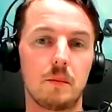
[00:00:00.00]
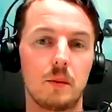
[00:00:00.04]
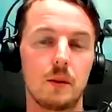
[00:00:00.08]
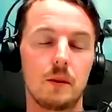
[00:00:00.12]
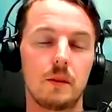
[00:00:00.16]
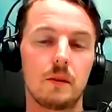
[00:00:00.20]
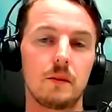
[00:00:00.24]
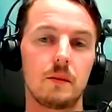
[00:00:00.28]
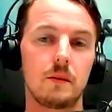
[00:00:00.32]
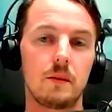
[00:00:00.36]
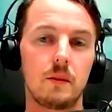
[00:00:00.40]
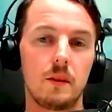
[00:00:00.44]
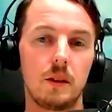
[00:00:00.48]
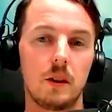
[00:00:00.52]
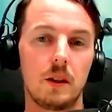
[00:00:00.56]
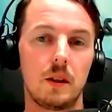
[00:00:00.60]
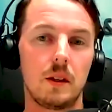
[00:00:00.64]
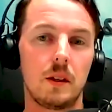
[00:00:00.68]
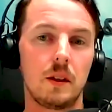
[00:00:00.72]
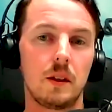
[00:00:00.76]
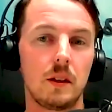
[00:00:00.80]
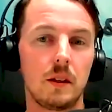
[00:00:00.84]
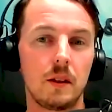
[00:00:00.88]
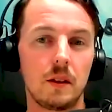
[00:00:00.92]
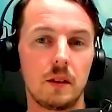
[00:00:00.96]
but
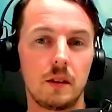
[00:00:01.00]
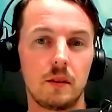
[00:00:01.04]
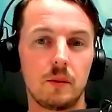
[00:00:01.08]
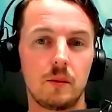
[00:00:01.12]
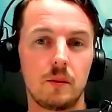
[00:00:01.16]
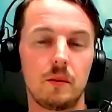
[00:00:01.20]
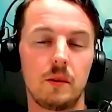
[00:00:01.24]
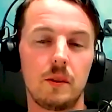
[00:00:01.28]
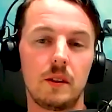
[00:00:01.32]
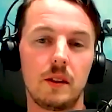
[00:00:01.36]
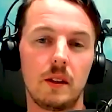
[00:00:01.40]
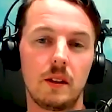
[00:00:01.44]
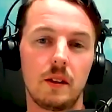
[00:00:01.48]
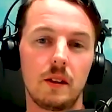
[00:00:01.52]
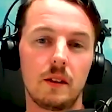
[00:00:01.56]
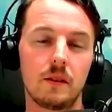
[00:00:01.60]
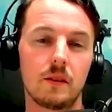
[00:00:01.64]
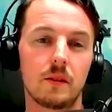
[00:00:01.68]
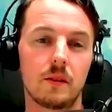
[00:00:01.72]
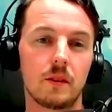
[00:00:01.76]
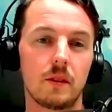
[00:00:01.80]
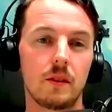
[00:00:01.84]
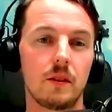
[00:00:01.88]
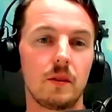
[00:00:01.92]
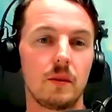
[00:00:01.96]

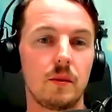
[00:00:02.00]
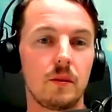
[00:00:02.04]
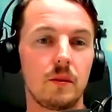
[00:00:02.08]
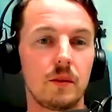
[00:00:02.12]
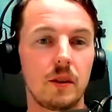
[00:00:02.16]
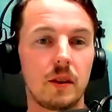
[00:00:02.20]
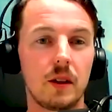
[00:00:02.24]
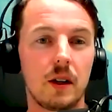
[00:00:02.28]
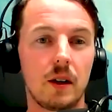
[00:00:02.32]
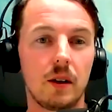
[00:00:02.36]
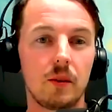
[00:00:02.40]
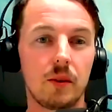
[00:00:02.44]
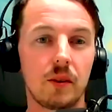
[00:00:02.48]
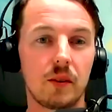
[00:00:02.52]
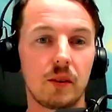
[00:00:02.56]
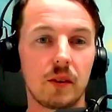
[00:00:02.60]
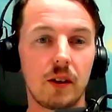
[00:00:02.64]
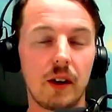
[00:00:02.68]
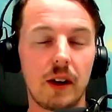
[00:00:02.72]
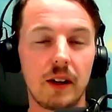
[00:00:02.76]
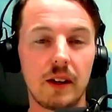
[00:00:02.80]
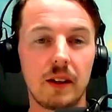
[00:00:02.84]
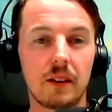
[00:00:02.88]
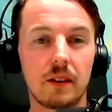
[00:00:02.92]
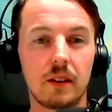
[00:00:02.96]
it's, is
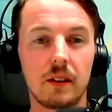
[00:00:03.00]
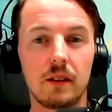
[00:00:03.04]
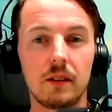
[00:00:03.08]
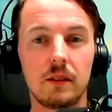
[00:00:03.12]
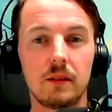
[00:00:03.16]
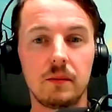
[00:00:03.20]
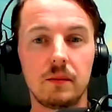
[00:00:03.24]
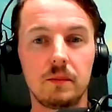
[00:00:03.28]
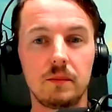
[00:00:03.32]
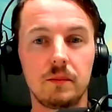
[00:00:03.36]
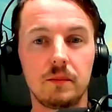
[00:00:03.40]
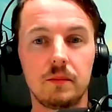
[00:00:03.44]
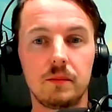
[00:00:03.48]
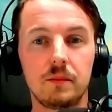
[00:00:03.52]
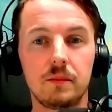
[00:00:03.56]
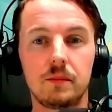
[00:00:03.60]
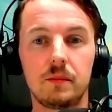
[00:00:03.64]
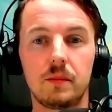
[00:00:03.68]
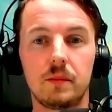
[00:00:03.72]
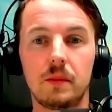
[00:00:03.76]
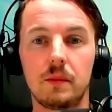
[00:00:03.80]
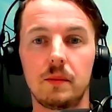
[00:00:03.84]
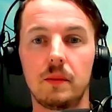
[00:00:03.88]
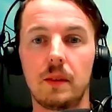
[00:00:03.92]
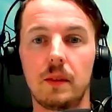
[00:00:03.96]
there anything
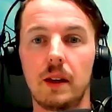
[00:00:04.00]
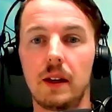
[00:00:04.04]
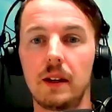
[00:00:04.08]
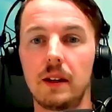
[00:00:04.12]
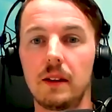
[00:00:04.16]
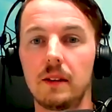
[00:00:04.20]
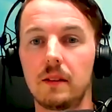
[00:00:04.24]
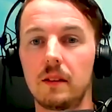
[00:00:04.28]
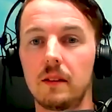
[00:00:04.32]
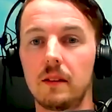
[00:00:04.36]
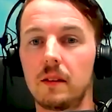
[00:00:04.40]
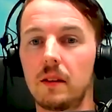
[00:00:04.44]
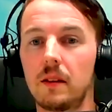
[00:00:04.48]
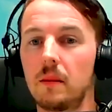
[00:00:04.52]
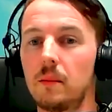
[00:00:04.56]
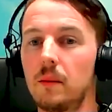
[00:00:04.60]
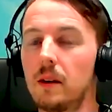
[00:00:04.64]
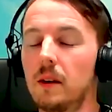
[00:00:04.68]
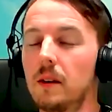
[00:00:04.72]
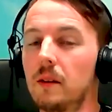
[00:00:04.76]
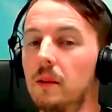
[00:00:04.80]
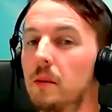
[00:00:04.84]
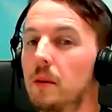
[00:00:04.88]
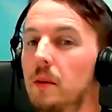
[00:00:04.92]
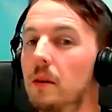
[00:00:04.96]

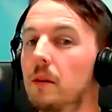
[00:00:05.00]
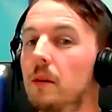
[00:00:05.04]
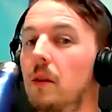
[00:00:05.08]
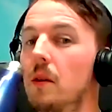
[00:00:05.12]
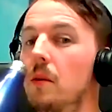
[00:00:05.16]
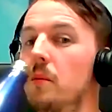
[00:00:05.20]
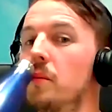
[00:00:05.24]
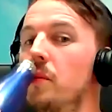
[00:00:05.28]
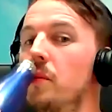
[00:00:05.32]
similar, I suppose?